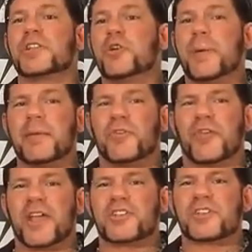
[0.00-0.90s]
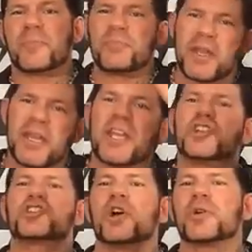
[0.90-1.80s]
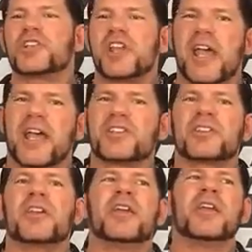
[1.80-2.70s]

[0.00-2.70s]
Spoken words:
a new babyface, he showed his ass,